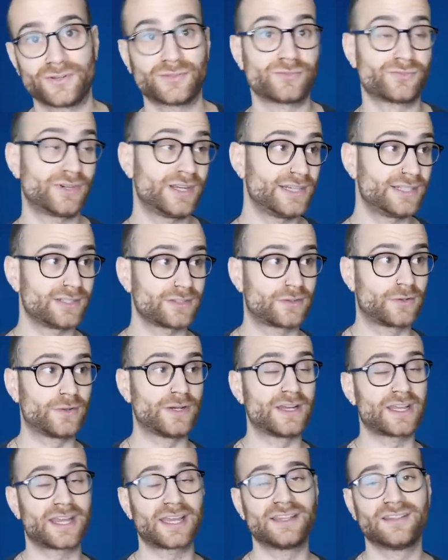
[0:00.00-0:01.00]
real
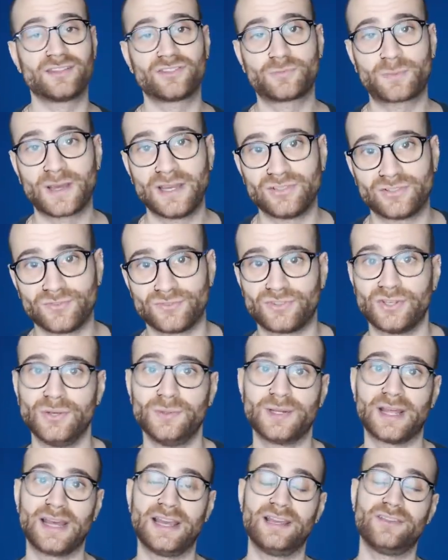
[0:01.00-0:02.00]
quick in the space of
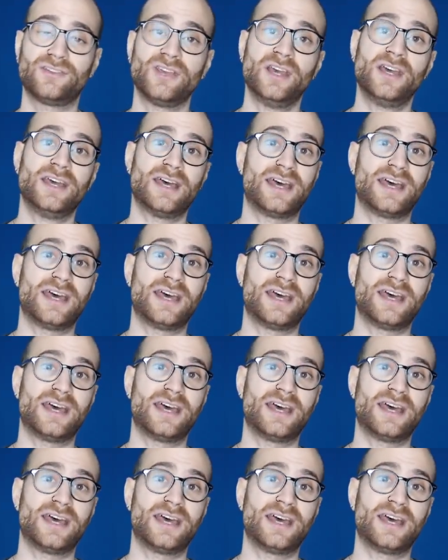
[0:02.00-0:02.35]
two days,